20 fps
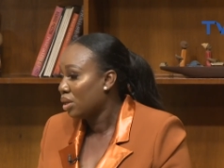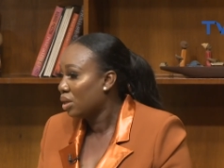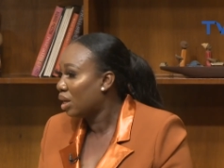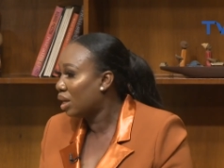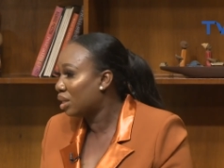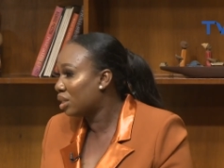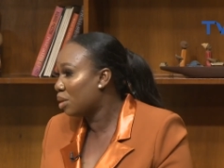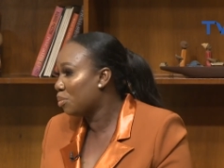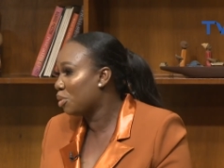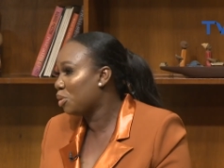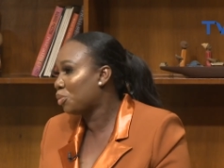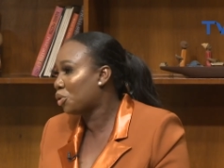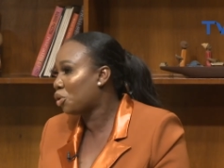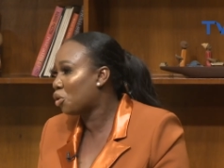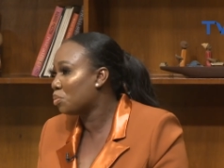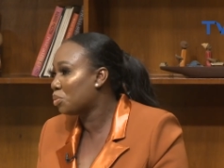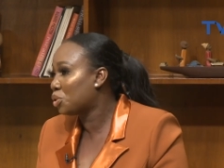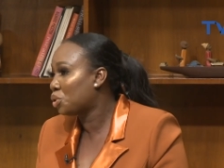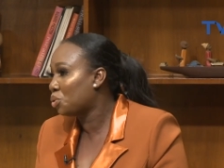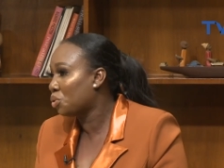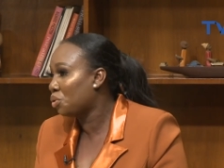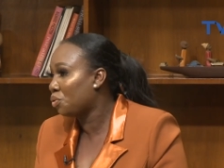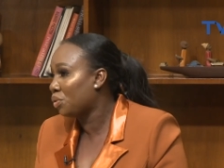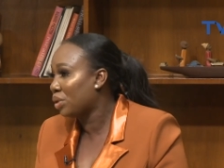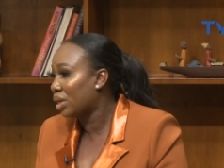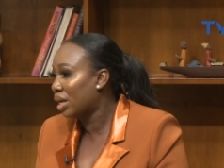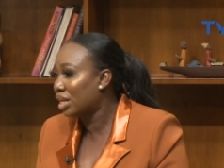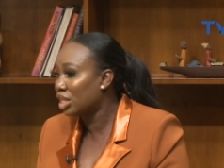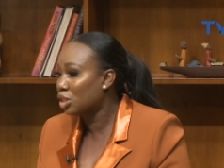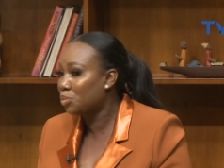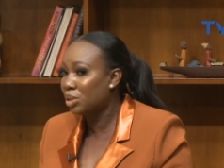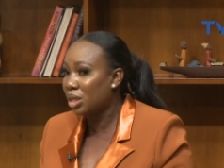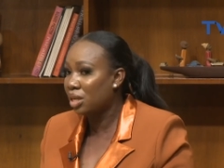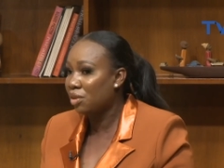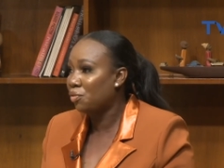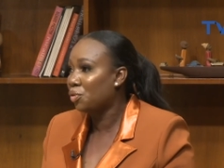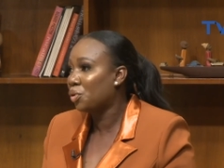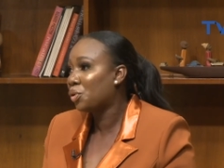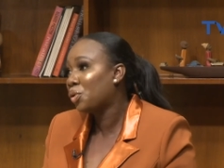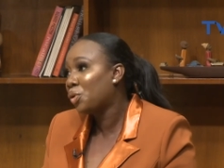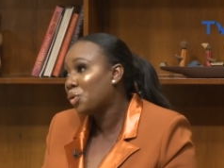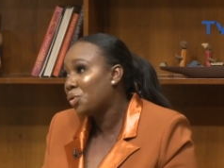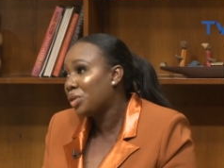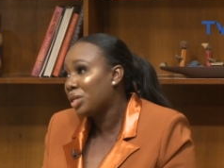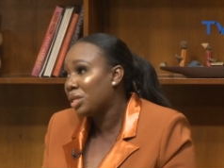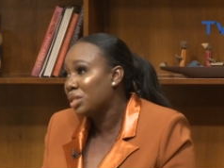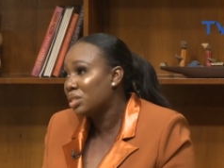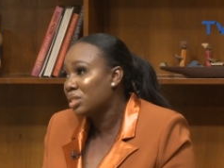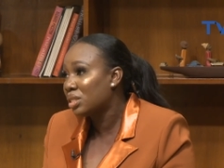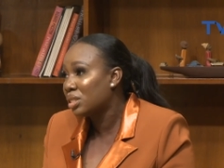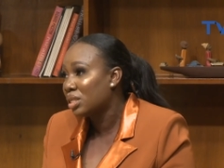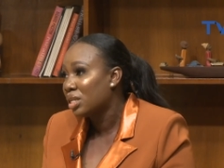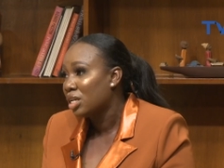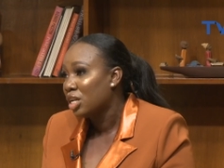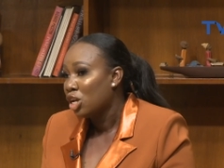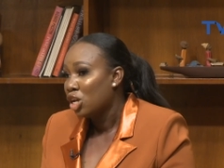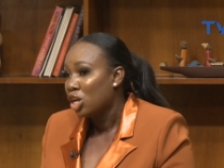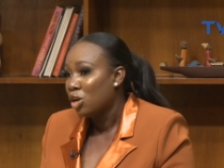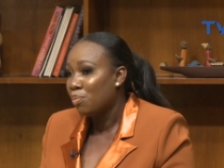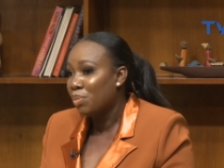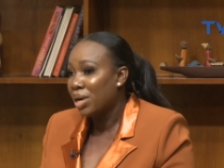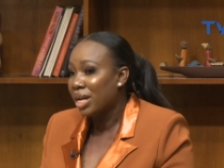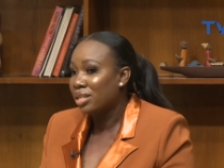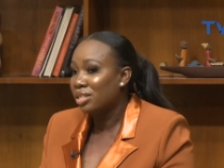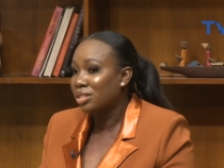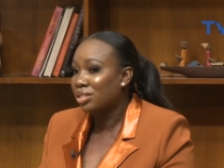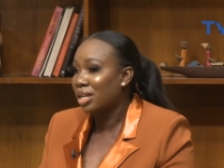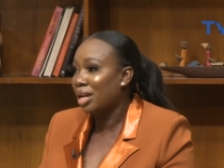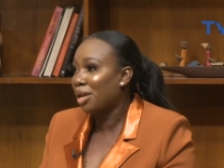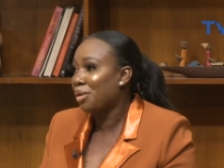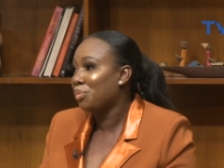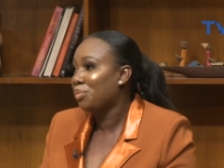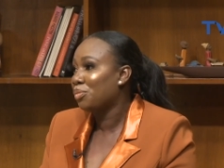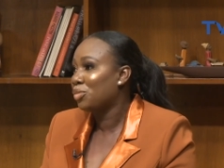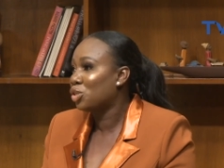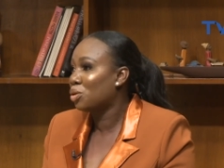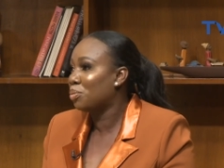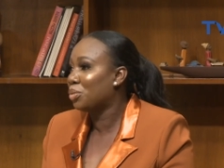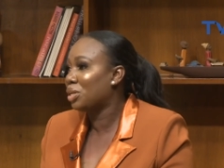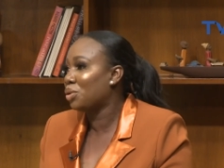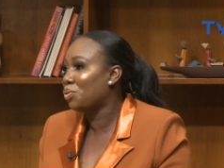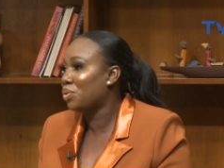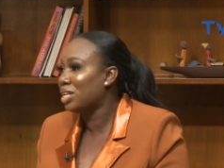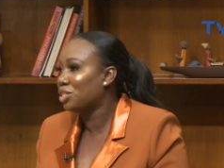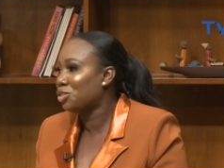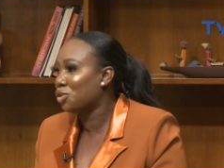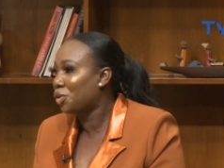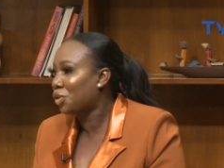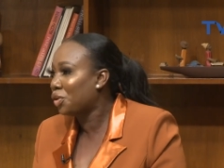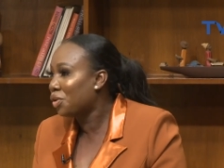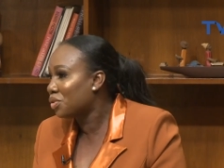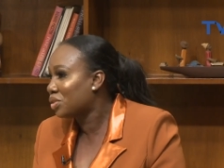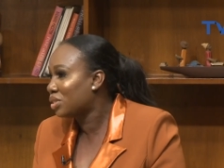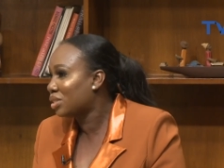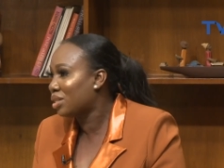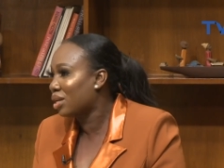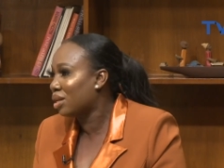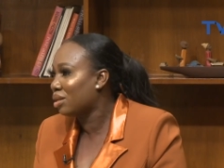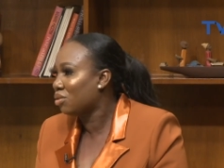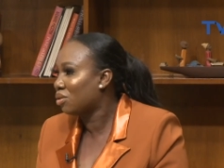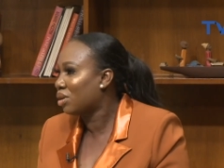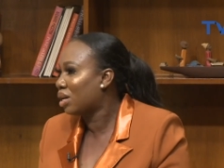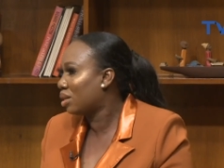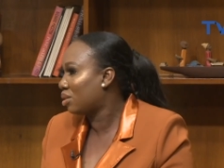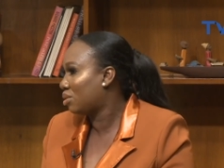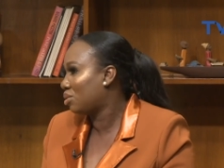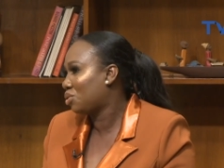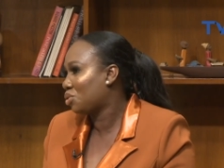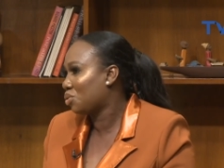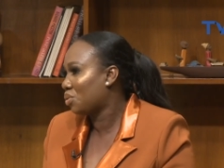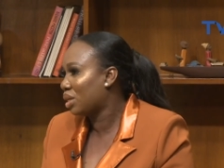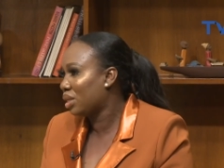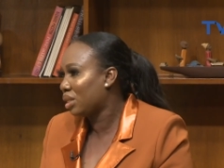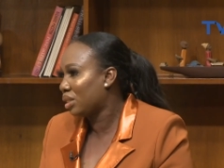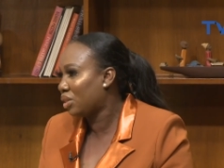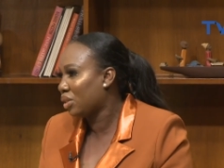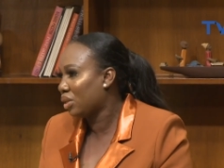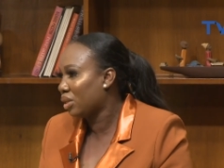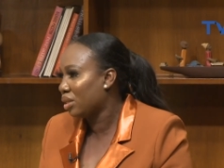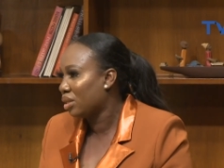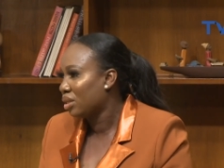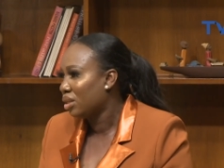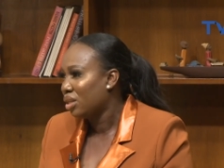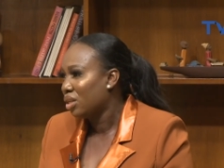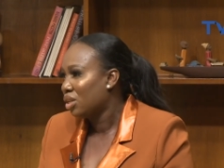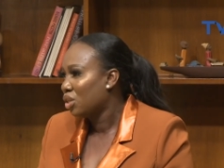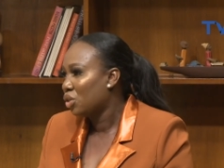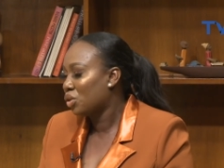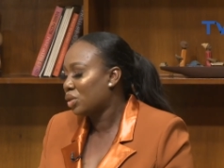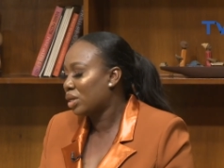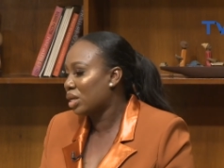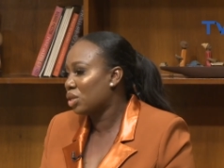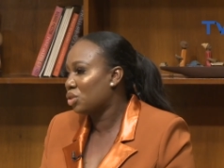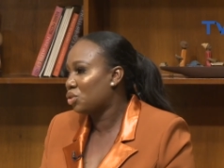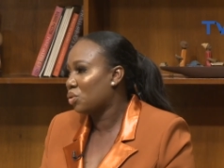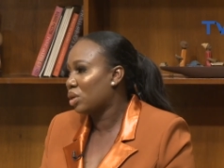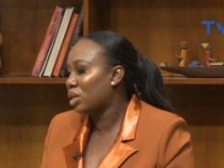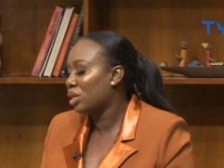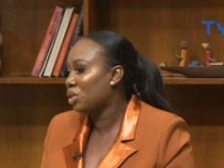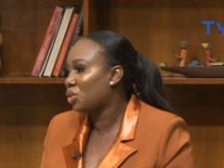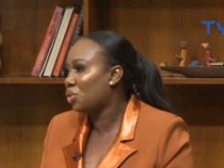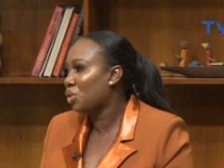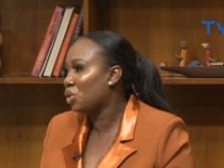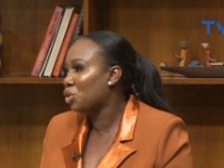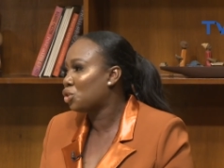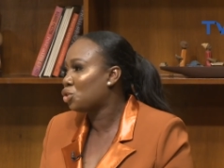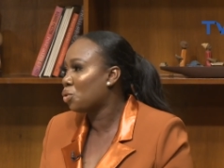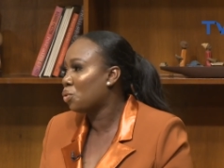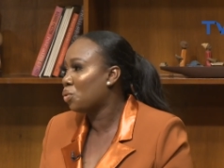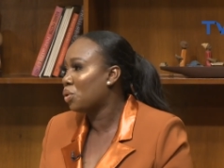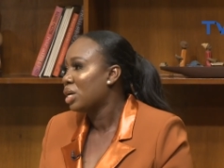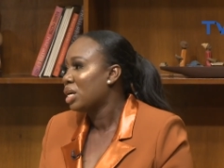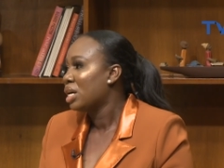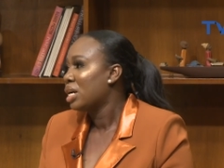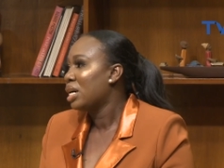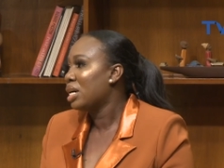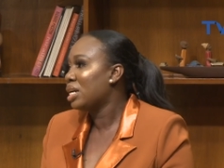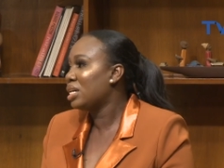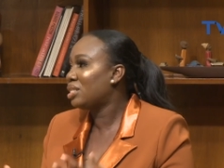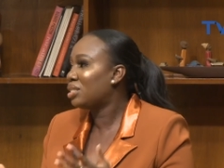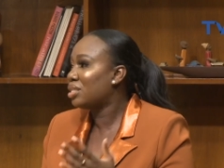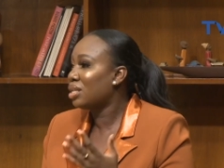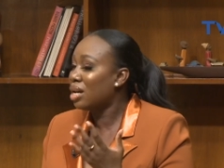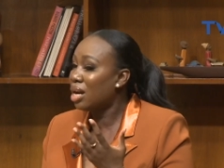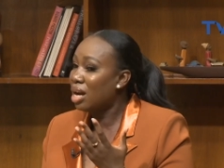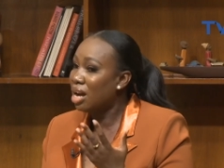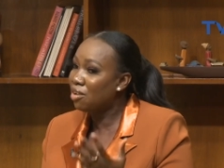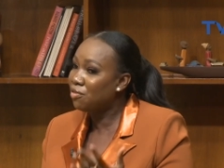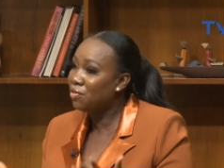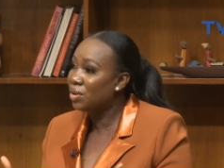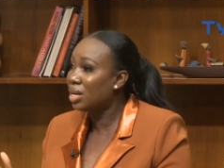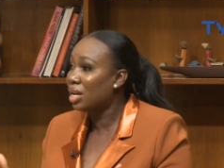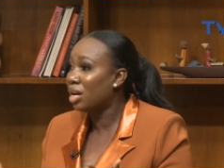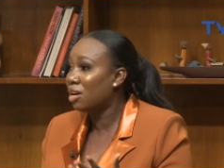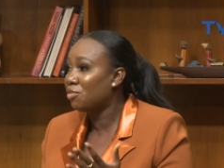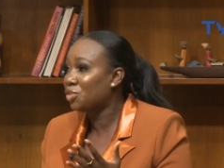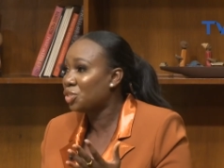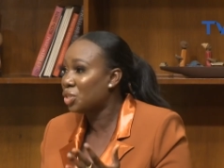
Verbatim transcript: Okay. And then it becomes story. And especially for clothing, by the time somebody wears your clothes, then you can't do anything. You can't do anything can't about do anything. it. So it's a half and half